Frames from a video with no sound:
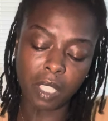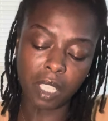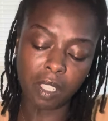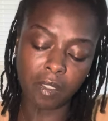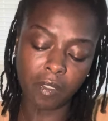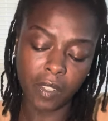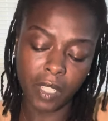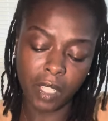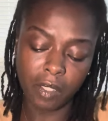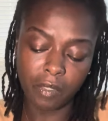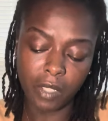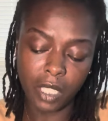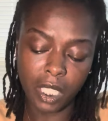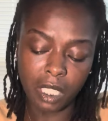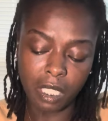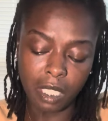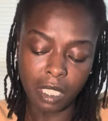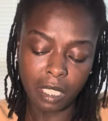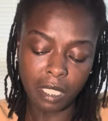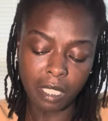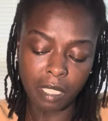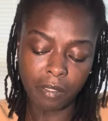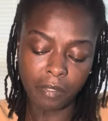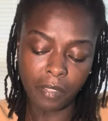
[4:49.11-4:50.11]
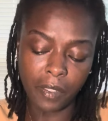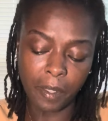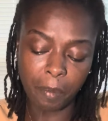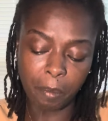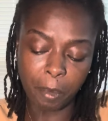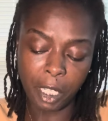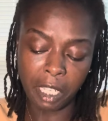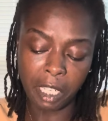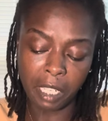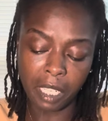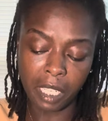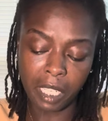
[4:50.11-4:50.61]
Even if this is a
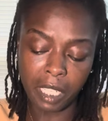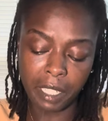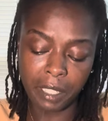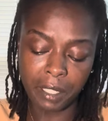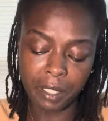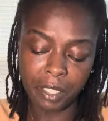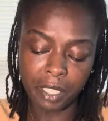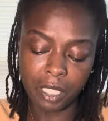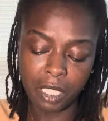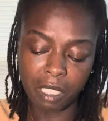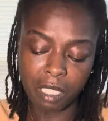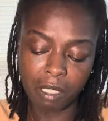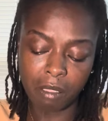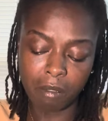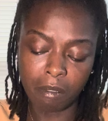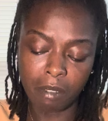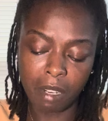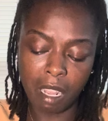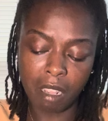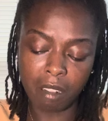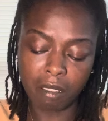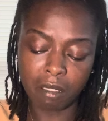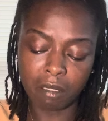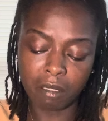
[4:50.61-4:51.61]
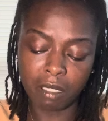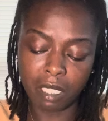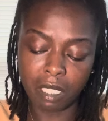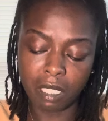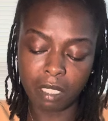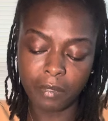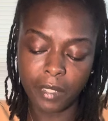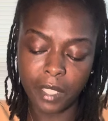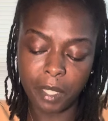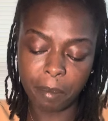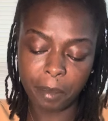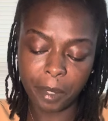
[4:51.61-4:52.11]
feminine energy, you know, just
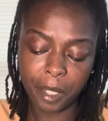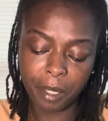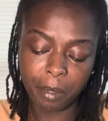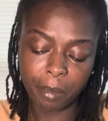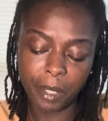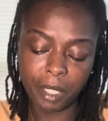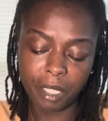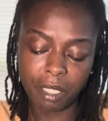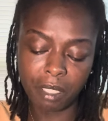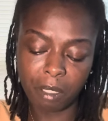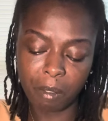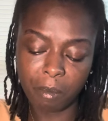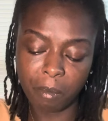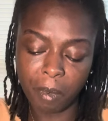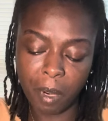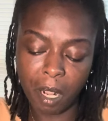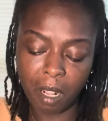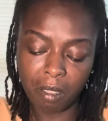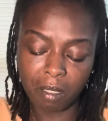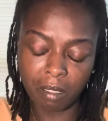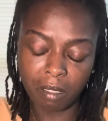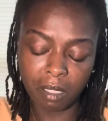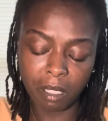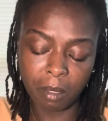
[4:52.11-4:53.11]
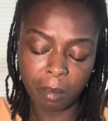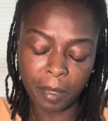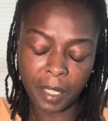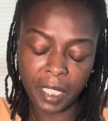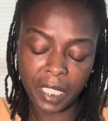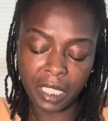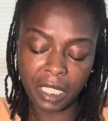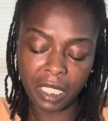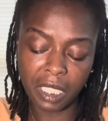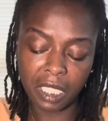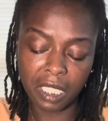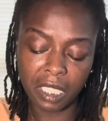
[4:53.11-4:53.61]
flipper switch them roles, but
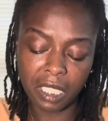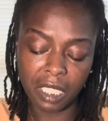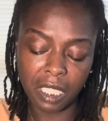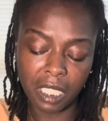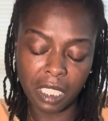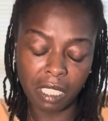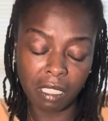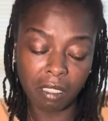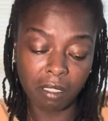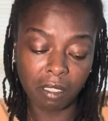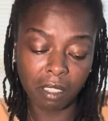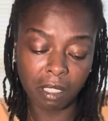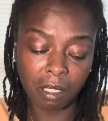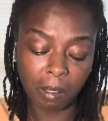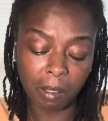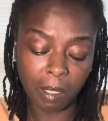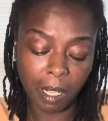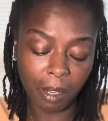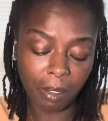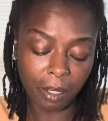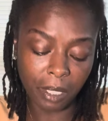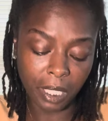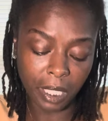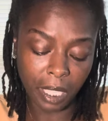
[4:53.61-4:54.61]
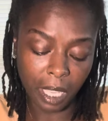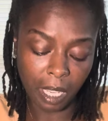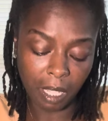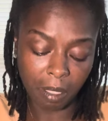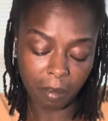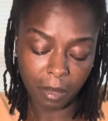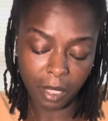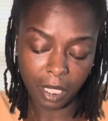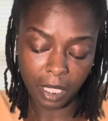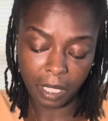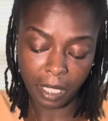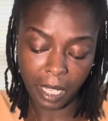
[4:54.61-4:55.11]
it's still, you know, the
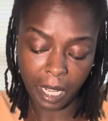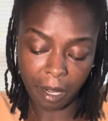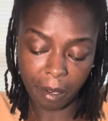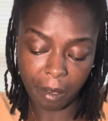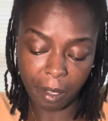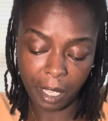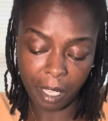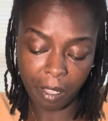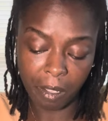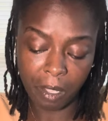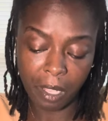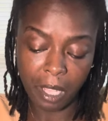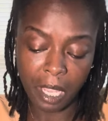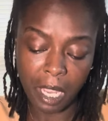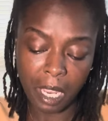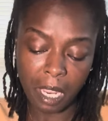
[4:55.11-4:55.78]
same scenario.